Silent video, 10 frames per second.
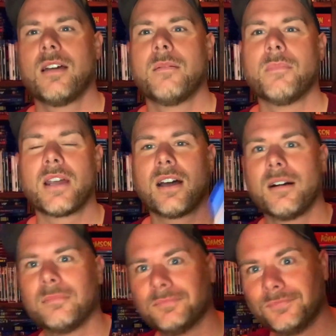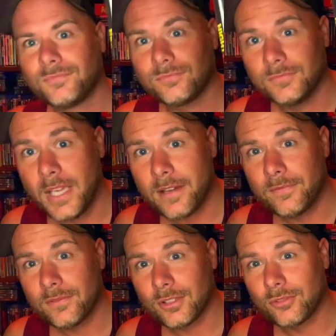But um, yeah,
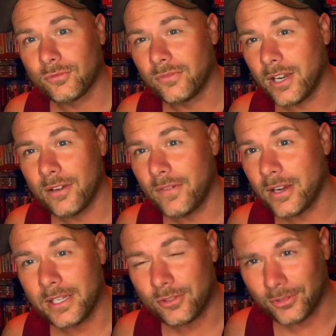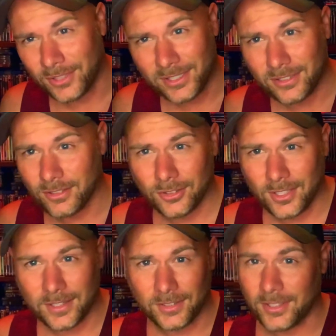looks very, very interesting. It just looks
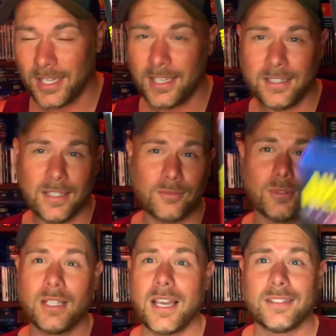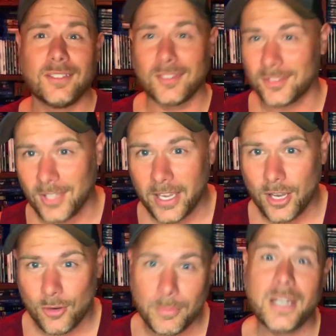like this kid he doesn't realize he's a
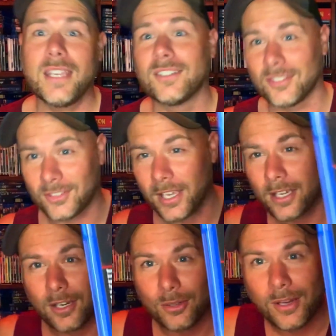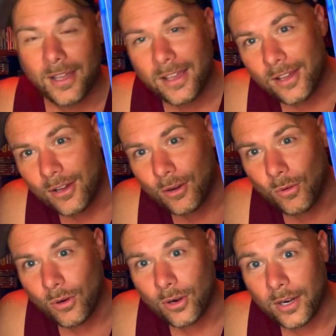psycho, but he is a psycho.
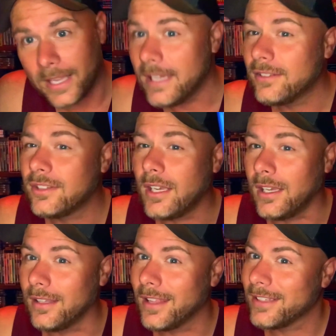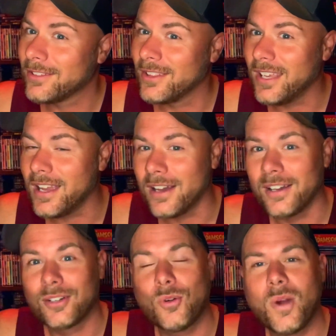Or is he? That's the uh,
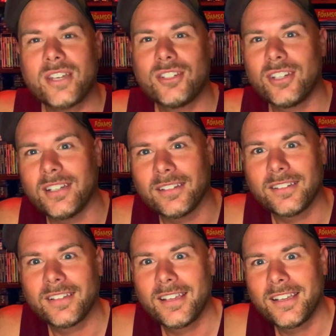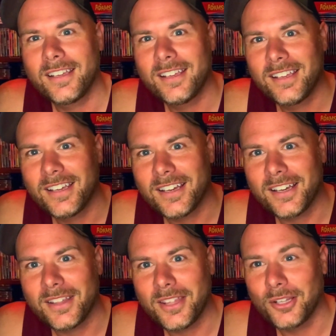question
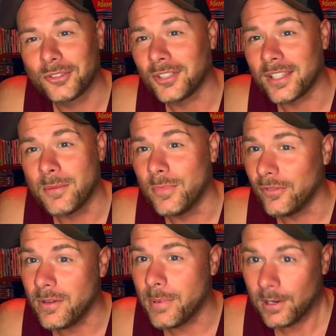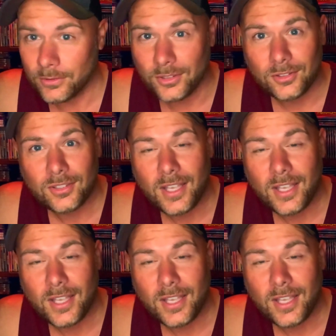uh, that looks like the movie poses.